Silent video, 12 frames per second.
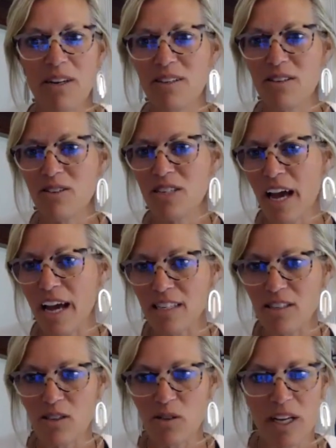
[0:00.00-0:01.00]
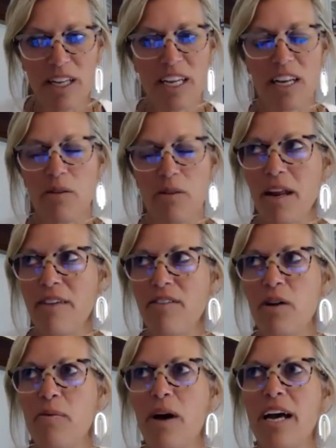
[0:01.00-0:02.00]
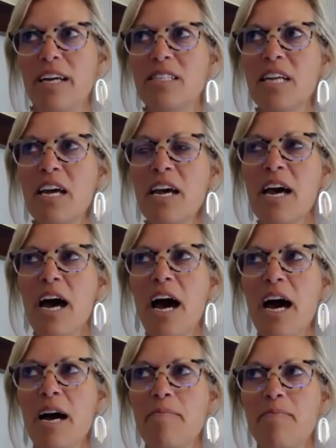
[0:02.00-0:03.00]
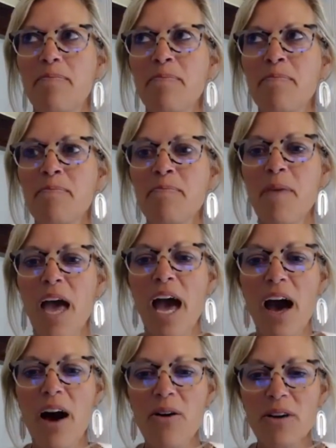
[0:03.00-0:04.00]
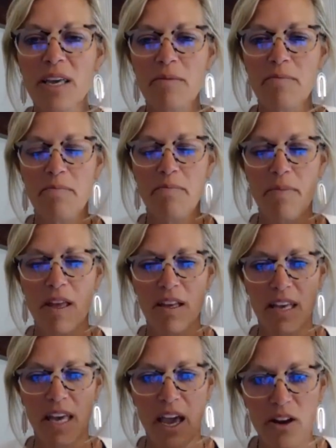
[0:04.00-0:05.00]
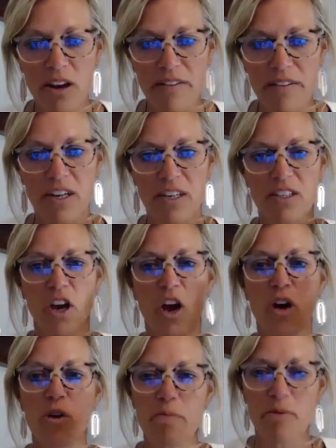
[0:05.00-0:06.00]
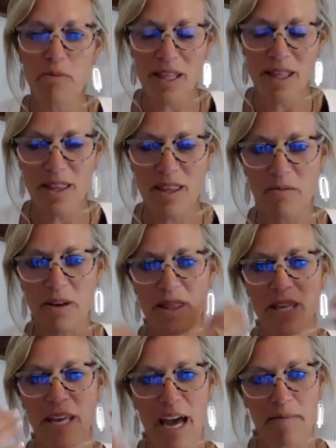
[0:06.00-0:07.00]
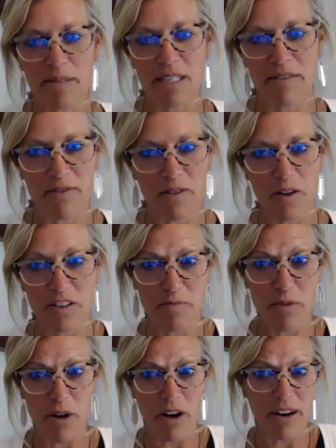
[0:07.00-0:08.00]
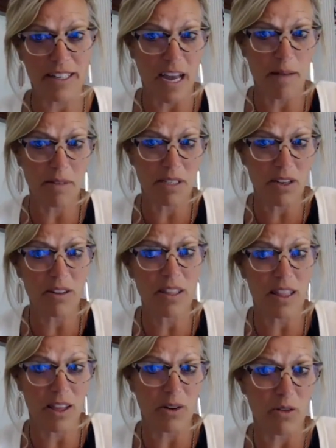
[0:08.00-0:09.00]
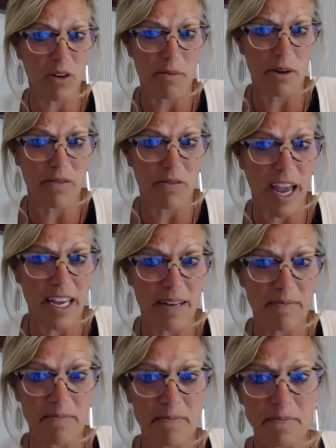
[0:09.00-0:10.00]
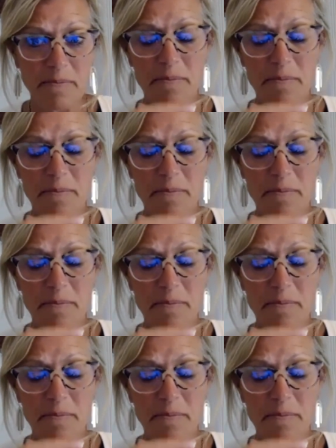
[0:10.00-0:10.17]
diapers or tied to toileting or whatever it was? How can caregivers cope with the ebbs and flows of progress? I'm certain that they're normal, right?